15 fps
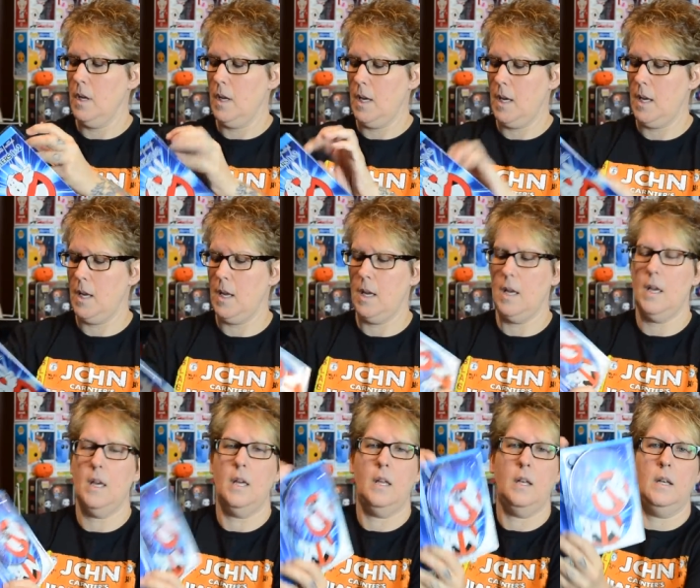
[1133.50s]

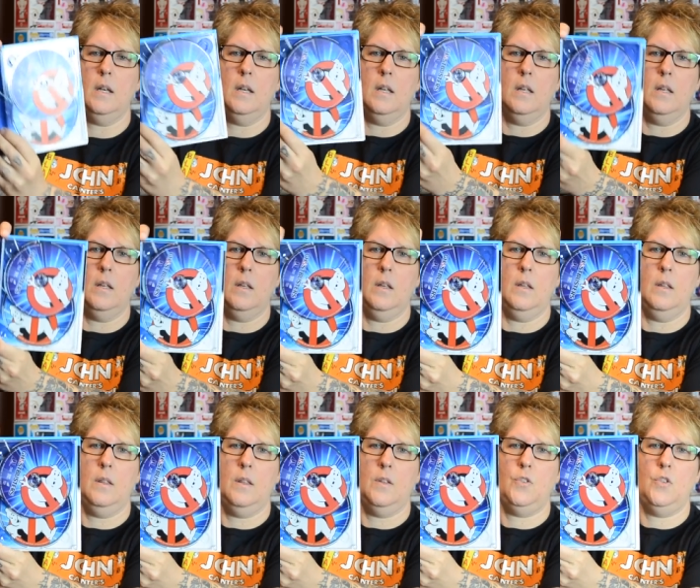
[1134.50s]
And
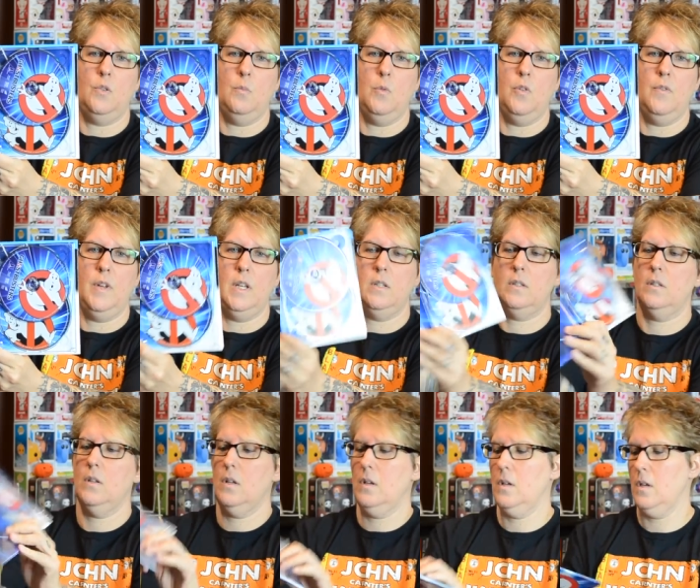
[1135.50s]
the two movies.
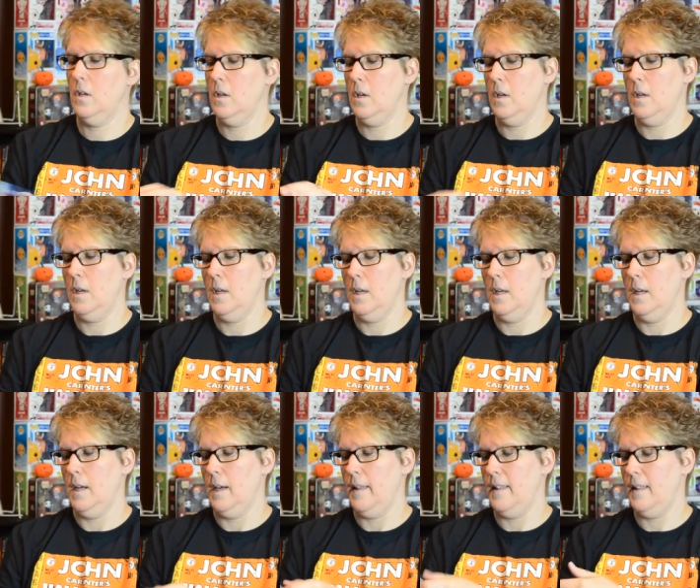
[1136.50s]

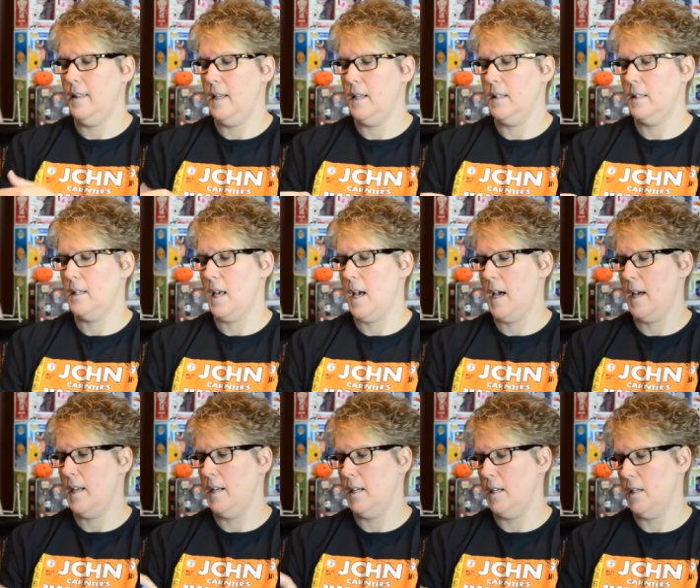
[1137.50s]
And then the
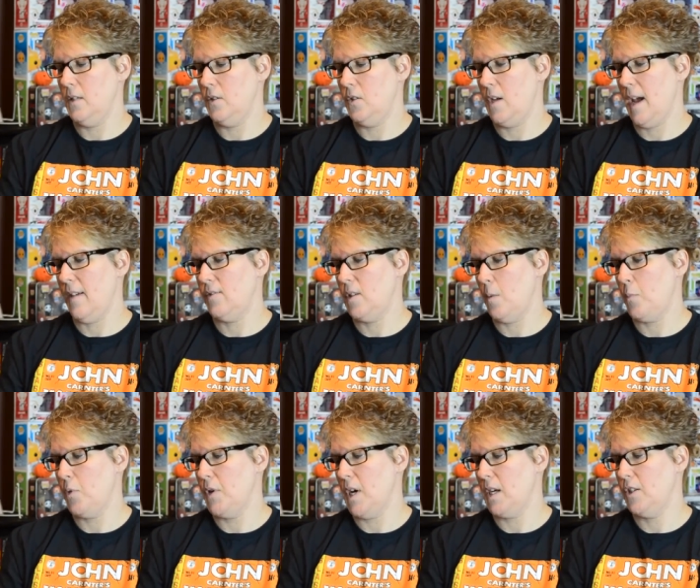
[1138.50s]
inside is, you have some
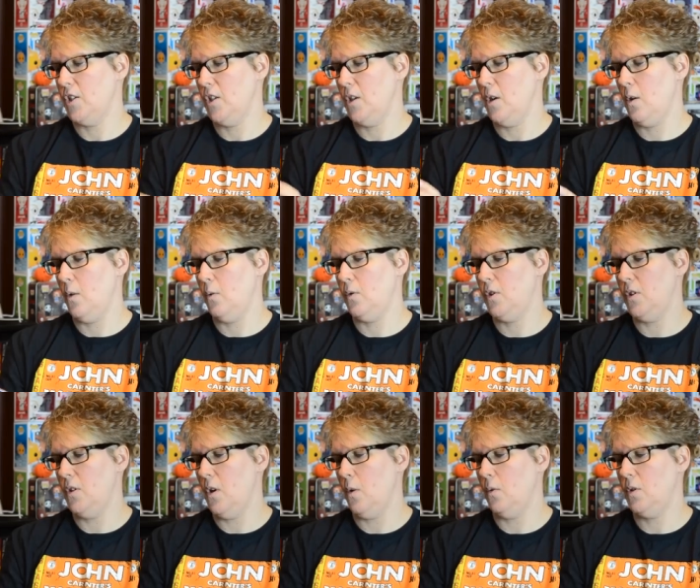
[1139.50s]
production notes,
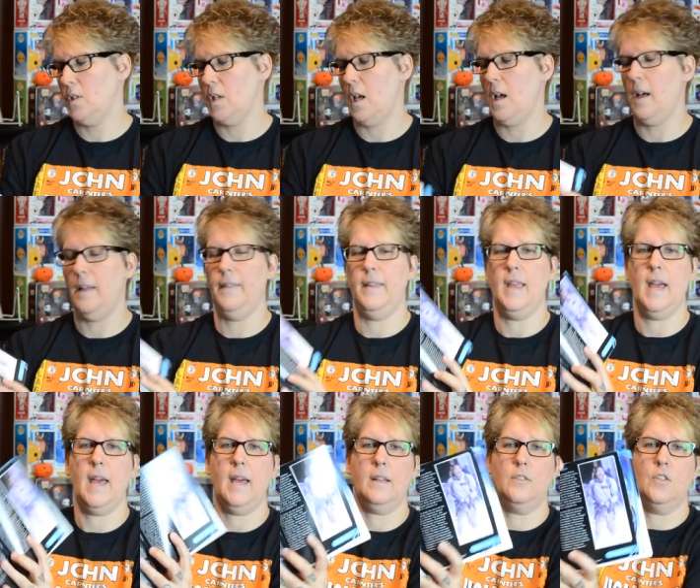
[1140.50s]
notes on the
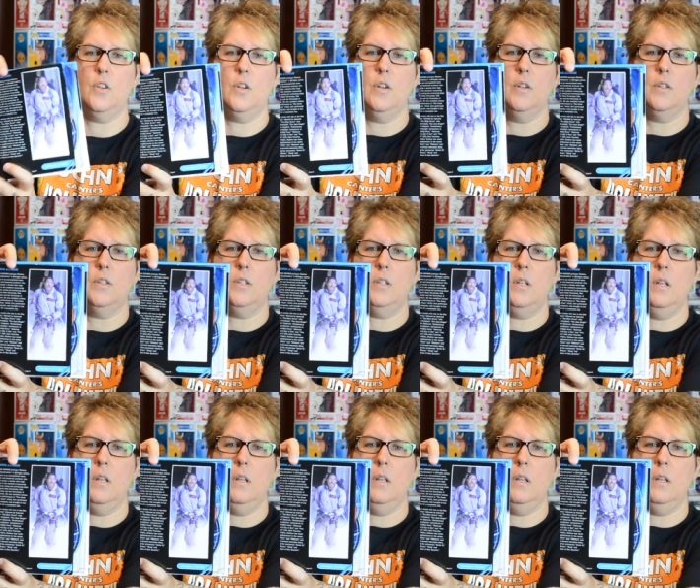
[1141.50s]
actors.